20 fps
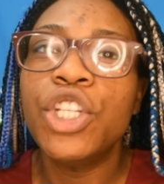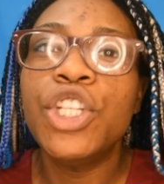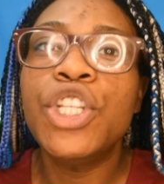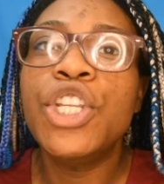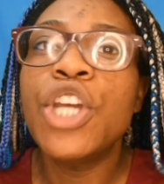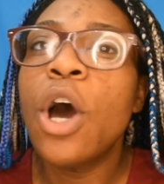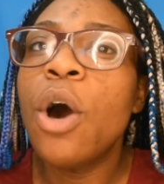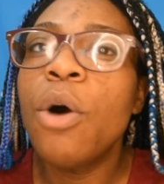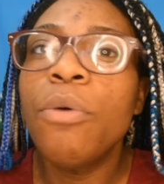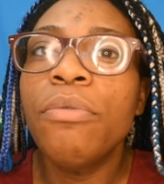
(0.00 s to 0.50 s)

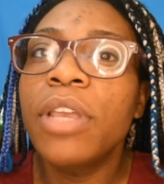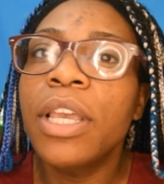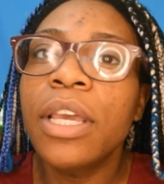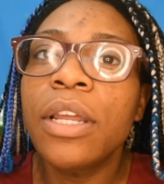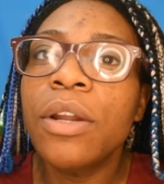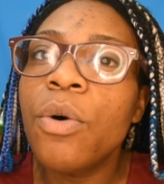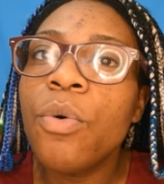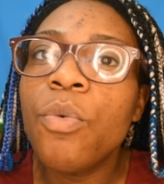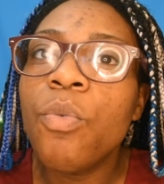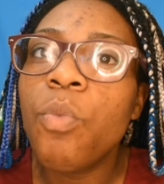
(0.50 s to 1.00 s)
don't get
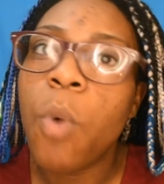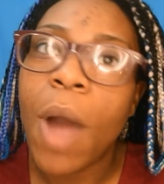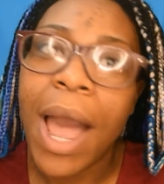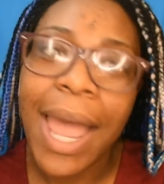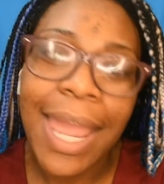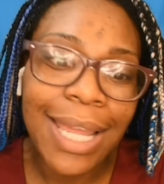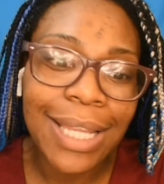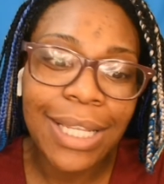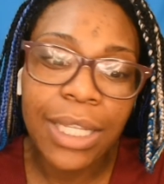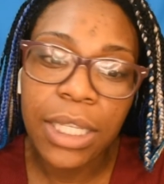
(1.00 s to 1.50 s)
a
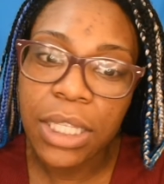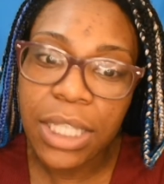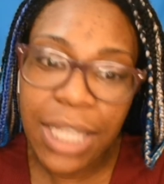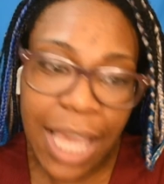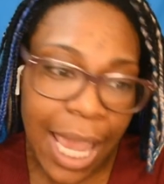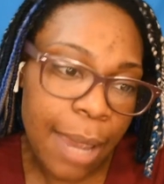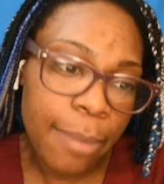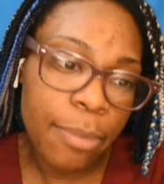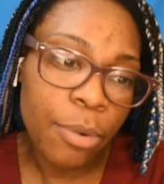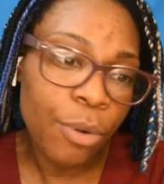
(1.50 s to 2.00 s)
white
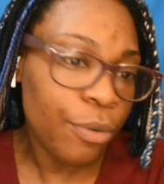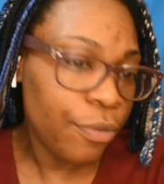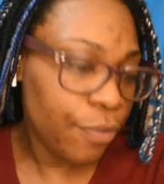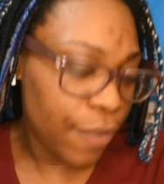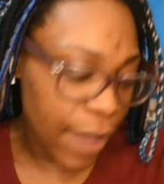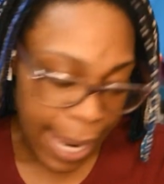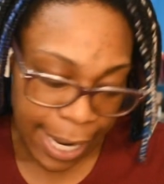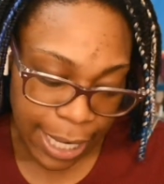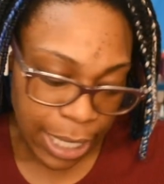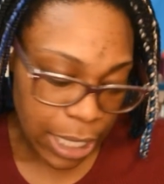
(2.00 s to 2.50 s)
table
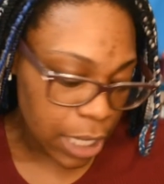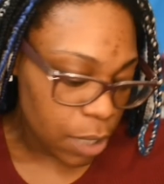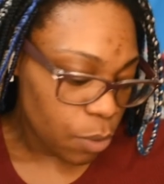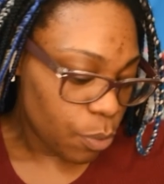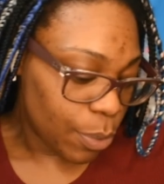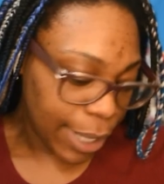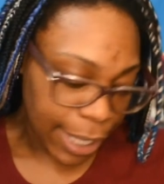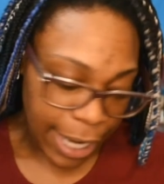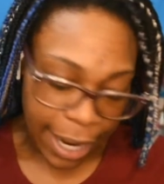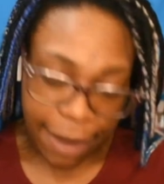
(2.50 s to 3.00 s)
vanity,
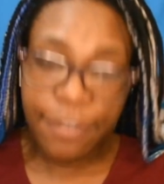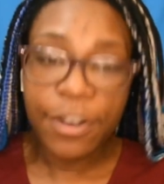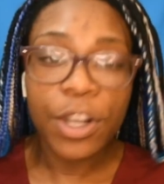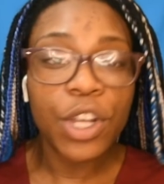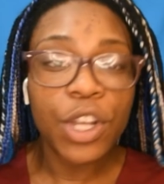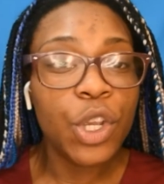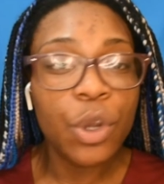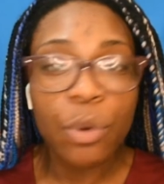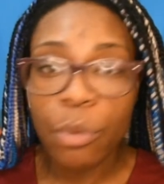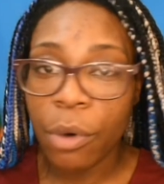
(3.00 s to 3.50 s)
whatever
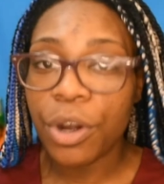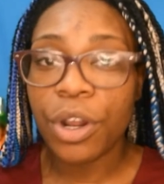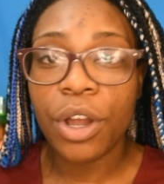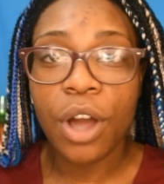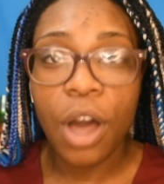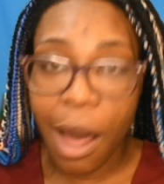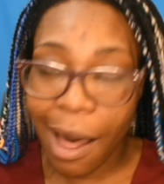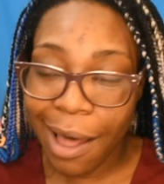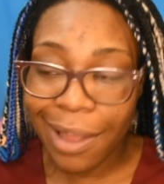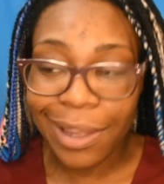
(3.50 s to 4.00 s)
you want to
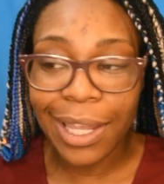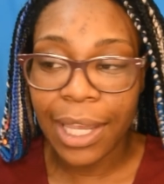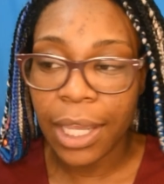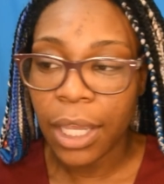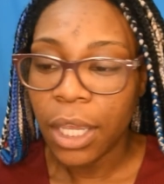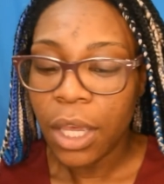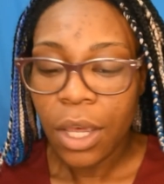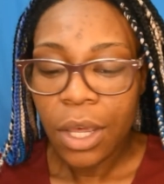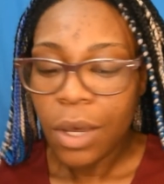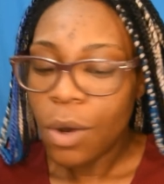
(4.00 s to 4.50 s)
call it.
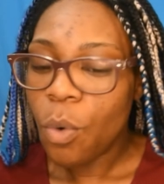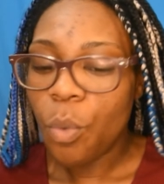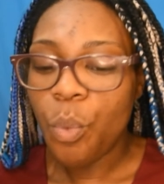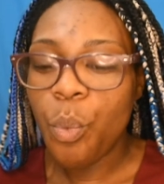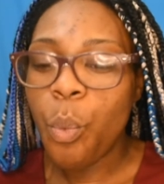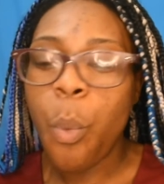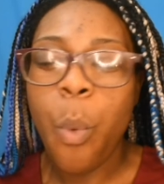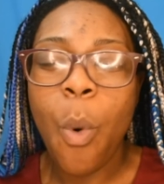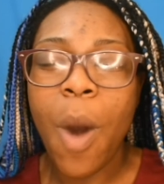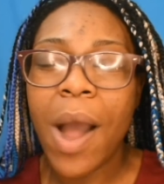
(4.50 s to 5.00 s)

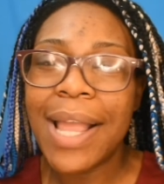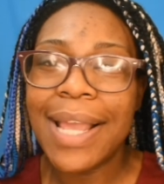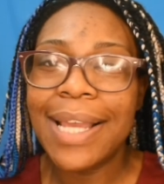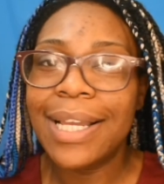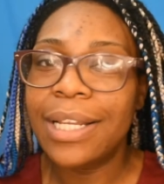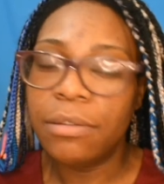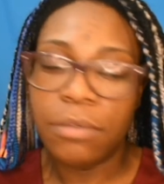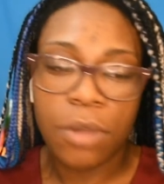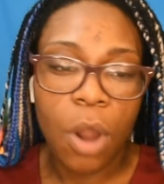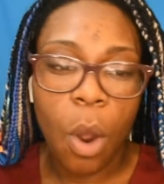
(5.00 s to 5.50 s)
White,
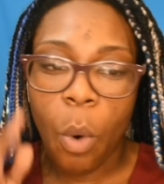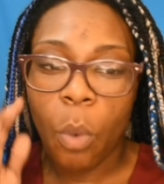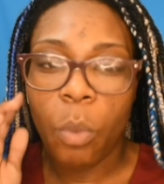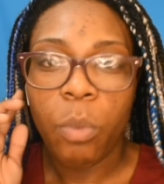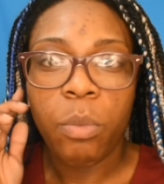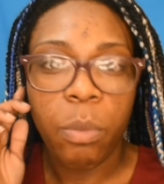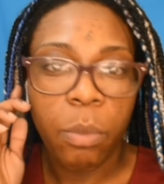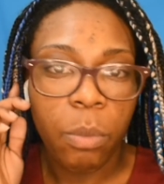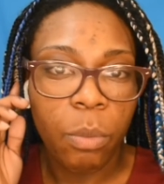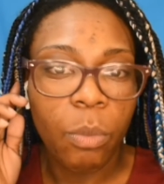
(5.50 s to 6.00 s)
no.
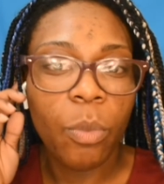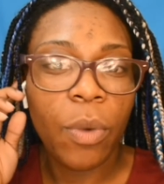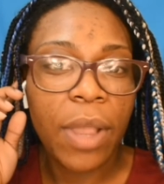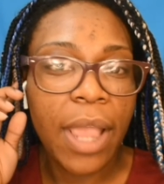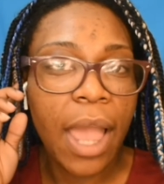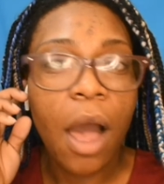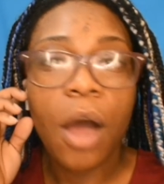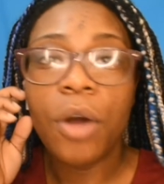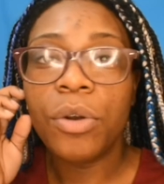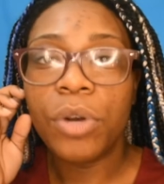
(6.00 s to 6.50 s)
We
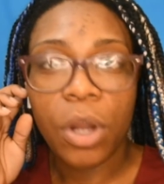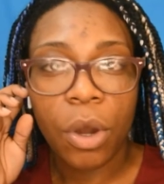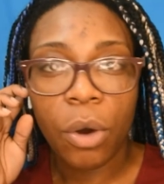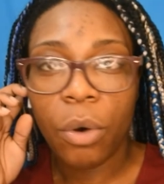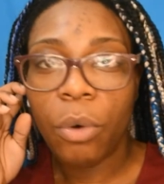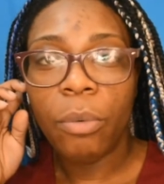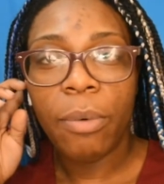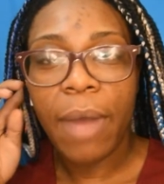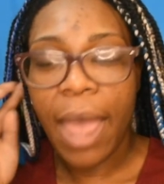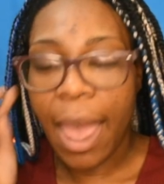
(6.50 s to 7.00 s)
all know
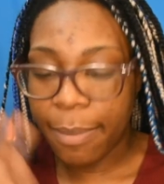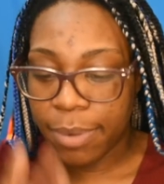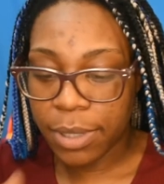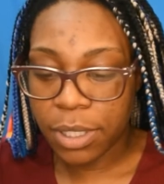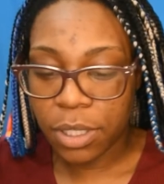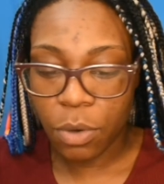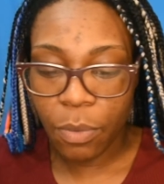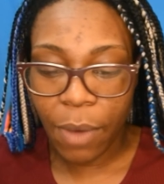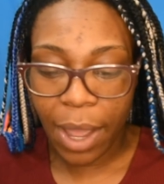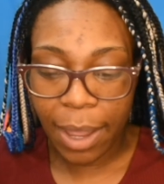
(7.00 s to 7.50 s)
what happens
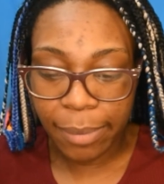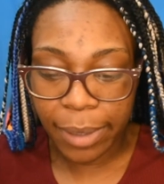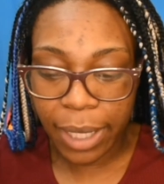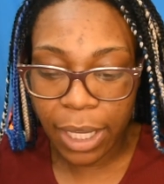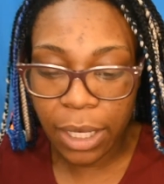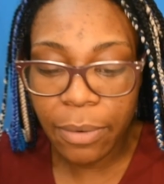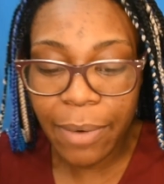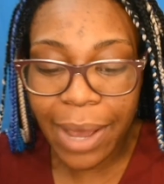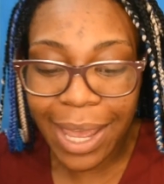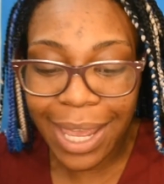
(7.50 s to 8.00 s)
to white. But
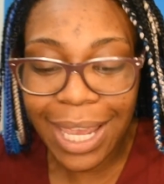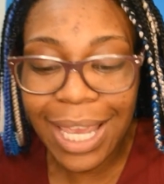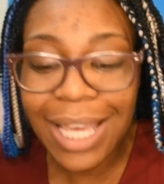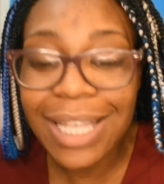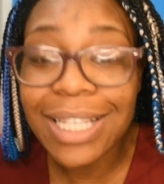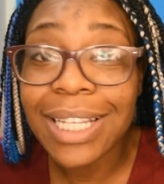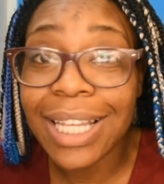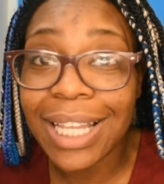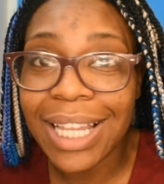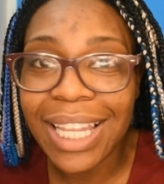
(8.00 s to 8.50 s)
anyway,
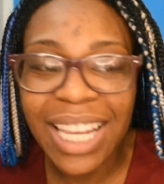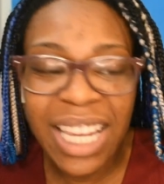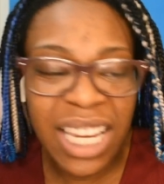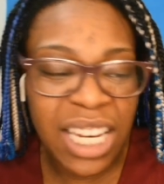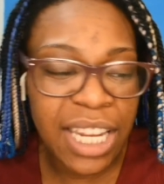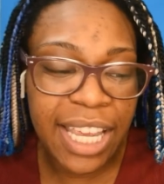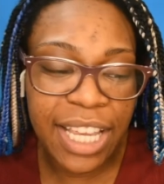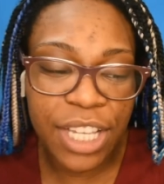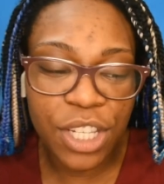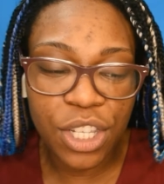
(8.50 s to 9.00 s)
it's clean.
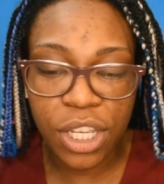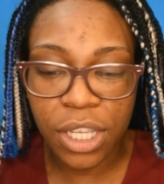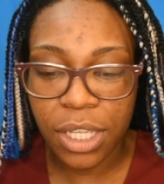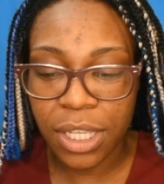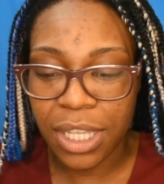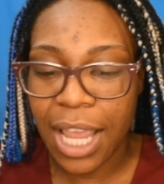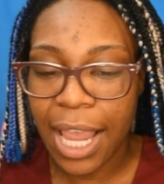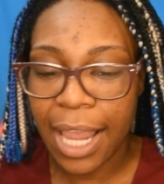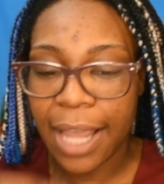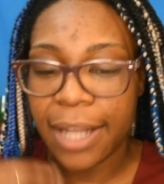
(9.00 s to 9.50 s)
It's just
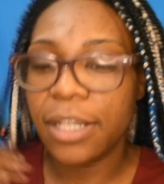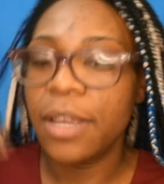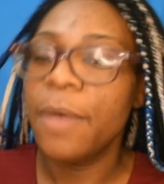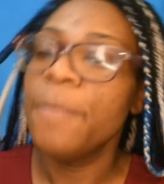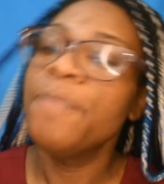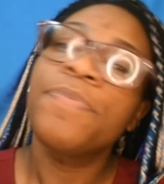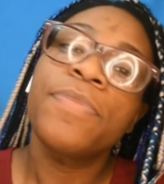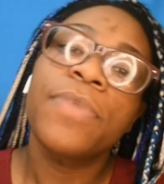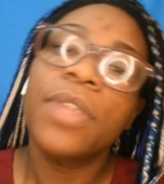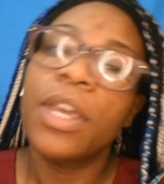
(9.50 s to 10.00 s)
stained.
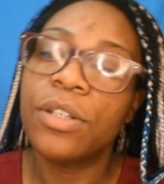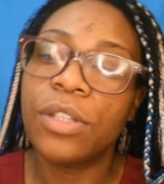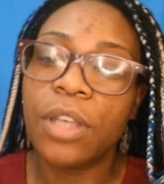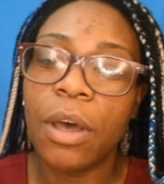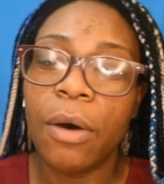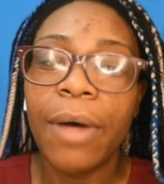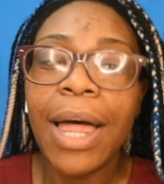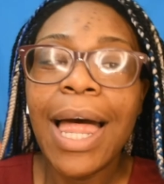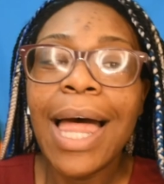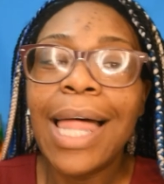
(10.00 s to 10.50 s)
So
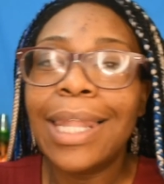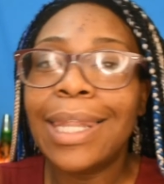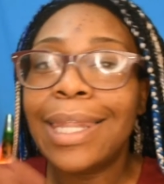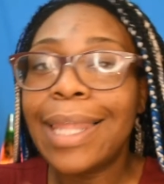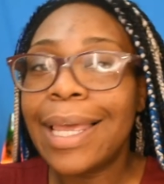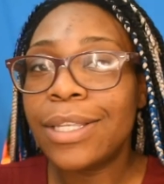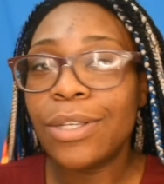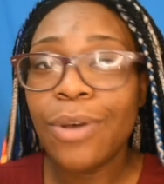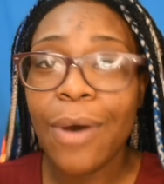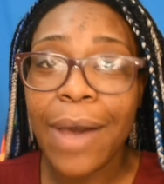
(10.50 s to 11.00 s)

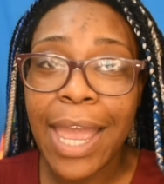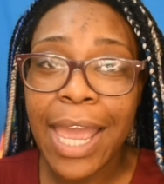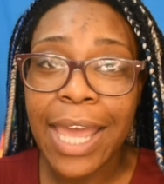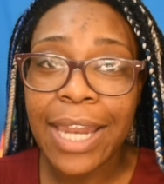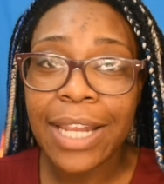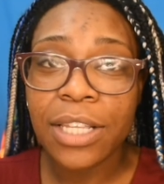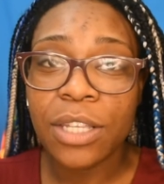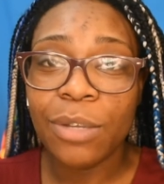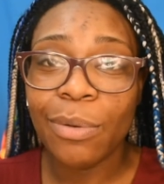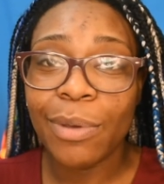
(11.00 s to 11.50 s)
let's go ahead
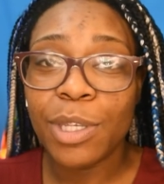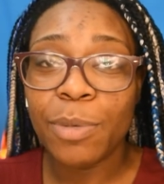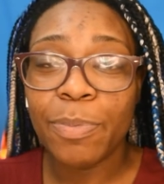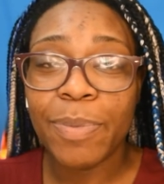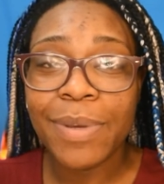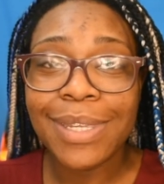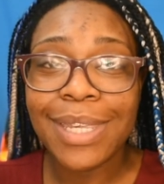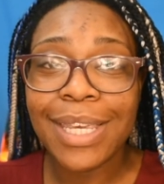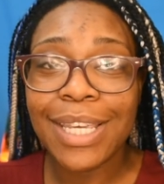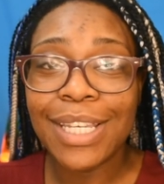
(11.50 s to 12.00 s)
and switch
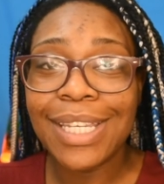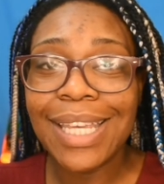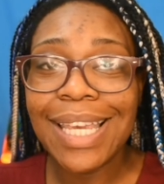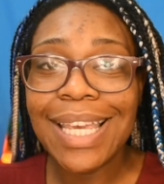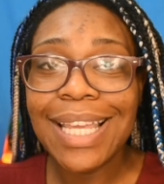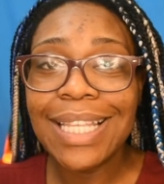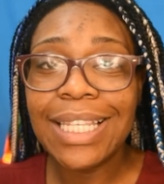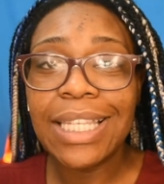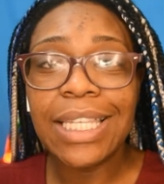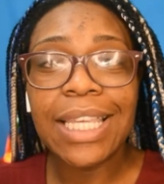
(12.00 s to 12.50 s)

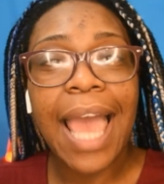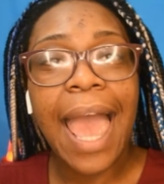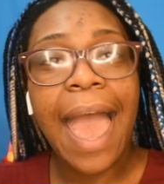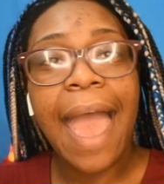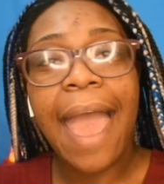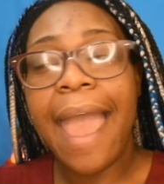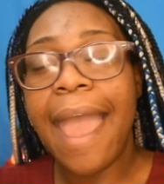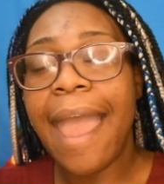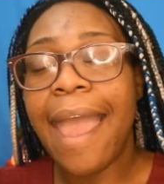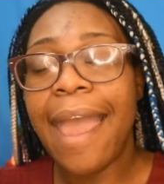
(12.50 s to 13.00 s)
positions
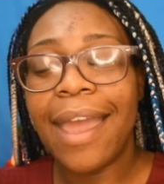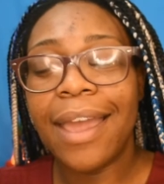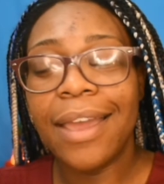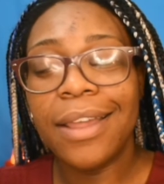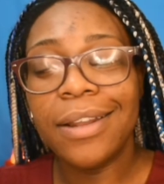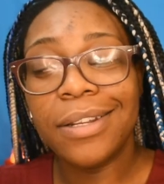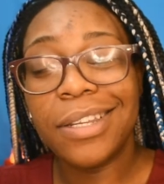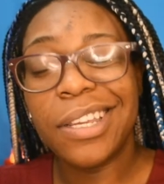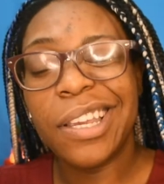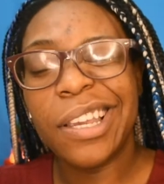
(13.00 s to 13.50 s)

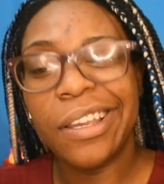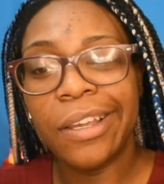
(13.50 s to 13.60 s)
and